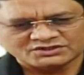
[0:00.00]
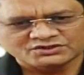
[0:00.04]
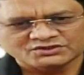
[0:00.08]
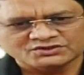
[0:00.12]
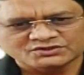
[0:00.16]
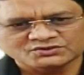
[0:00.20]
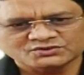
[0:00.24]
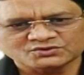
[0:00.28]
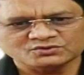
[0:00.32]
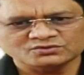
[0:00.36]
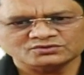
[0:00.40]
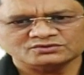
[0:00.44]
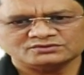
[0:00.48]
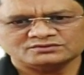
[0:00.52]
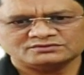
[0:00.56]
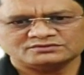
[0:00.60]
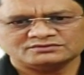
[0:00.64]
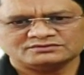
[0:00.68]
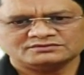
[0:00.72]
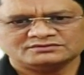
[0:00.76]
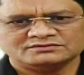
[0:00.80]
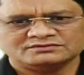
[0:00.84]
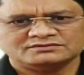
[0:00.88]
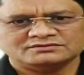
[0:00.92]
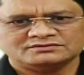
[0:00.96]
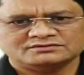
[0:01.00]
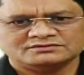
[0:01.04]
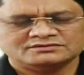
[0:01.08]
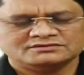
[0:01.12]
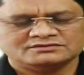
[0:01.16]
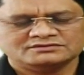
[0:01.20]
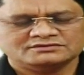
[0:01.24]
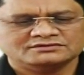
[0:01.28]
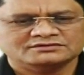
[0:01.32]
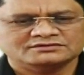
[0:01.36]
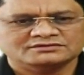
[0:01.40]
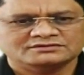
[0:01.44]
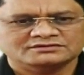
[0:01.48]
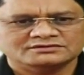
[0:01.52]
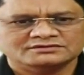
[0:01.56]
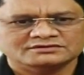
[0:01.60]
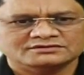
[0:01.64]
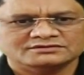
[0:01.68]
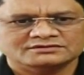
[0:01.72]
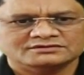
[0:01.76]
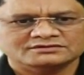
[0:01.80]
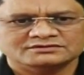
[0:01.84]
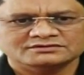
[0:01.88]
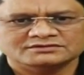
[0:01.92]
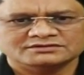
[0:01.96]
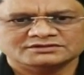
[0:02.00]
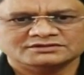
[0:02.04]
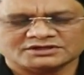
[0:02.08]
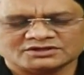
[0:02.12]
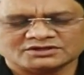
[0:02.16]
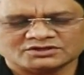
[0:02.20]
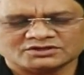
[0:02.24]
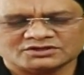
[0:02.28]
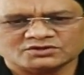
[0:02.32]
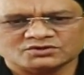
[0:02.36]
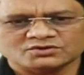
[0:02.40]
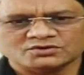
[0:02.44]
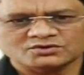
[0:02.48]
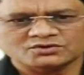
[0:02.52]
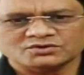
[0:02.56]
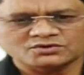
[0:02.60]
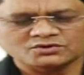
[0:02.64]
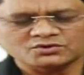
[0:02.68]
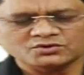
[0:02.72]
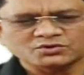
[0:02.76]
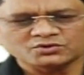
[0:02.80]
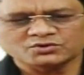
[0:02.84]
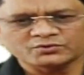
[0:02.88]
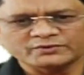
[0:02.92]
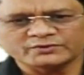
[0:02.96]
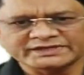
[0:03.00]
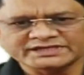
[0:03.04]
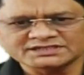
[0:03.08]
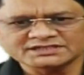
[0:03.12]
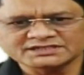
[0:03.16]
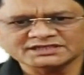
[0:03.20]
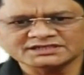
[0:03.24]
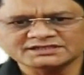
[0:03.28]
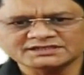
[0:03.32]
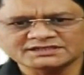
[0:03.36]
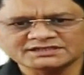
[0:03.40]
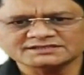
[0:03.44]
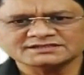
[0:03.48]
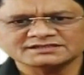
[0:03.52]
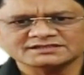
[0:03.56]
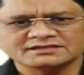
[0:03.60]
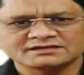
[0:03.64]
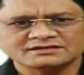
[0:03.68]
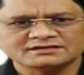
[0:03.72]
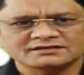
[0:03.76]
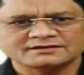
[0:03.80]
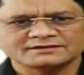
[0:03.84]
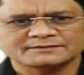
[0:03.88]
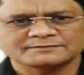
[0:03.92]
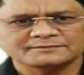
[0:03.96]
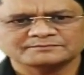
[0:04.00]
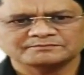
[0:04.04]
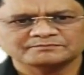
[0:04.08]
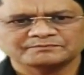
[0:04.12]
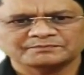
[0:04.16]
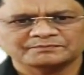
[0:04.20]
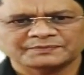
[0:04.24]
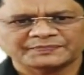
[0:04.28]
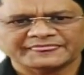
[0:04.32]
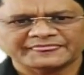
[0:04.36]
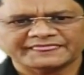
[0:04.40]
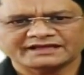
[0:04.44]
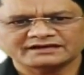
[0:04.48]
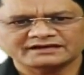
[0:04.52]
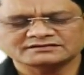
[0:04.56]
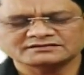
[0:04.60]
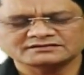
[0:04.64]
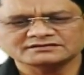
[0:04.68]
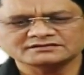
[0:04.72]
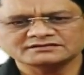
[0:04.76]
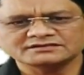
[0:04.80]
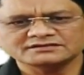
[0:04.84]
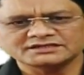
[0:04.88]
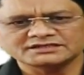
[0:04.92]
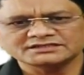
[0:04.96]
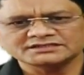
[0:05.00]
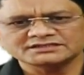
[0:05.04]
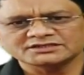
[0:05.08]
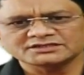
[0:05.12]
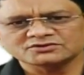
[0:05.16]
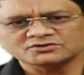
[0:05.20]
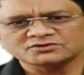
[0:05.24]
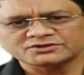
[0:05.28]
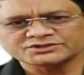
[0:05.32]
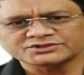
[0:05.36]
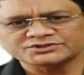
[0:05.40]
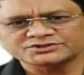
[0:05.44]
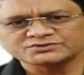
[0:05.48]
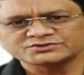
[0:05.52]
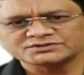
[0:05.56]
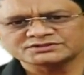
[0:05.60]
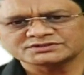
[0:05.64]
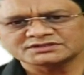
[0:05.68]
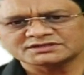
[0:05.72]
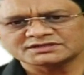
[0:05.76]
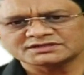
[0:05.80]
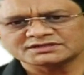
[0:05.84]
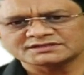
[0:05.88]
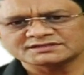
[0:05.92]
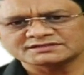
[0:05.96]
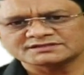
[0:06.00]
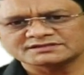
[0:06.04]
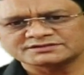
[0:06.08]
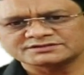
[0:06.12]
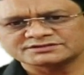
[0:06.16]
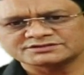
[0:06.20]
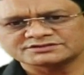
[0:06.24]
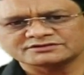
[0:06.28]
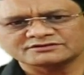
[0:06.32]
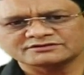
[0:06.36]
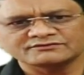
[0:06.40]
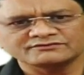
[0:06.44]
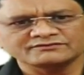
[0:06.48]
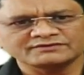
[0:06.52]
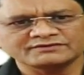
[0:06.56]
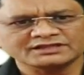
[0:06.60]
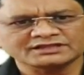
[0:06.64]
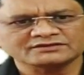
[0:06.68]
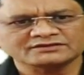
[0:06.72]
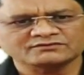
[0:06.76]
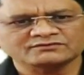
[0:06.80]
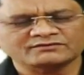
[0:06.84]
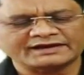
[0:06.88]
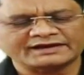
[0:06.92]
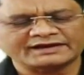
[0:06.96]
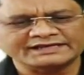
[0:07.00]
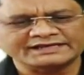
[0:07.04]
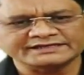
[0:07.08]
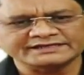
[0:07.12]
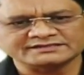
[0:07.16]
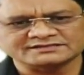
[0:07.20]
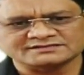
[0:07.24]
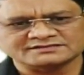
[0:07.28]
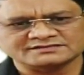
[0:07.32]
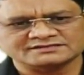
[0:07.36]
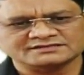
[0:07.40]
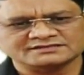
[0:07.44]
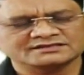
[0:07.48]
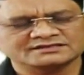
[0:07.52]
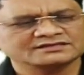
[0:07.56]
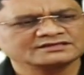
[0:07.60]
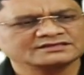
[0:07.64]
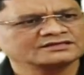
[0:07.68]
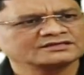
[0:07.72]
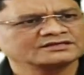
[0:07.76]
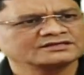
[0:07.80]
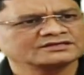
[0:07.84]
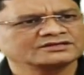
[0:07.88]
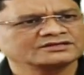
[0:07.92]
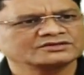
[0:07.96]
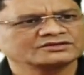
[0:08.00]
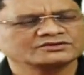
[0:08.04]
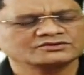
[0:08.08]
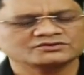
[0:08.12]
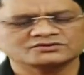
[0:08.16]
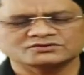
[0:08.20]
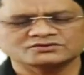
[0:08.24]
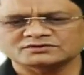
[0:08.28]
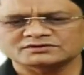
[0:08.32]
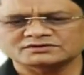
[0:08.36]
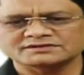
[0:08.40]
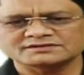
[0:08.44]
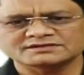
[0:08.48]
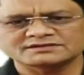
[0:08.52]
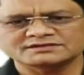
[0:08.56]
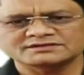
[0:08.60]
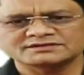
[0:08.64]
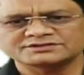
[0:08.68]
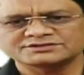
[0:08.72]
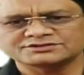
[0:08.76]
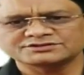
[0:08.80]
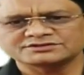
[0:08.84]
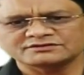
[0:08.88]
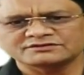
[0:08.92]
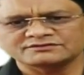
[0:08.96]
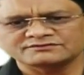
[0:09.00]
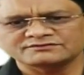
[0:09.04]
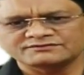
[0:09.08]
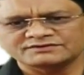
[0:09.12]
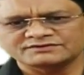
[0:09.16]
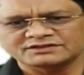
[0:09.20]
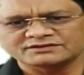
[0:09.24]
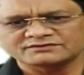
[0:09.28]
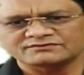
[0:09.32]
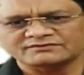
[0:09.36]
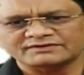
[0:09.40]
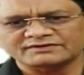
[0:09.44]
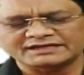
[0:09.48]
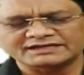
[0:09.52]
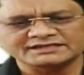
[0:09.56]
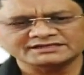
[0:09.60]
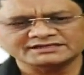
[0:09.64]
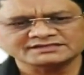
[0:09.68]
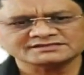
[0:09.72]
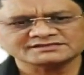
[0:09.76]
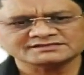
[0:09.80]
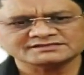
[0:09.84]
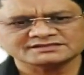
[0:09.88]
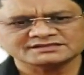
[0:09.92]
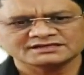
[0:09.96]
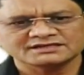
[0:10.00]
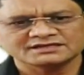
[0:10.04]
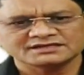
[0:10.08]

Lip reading: So the question is, under the Indian Constitution, concentration of wealth violates. So concentration of wealth violates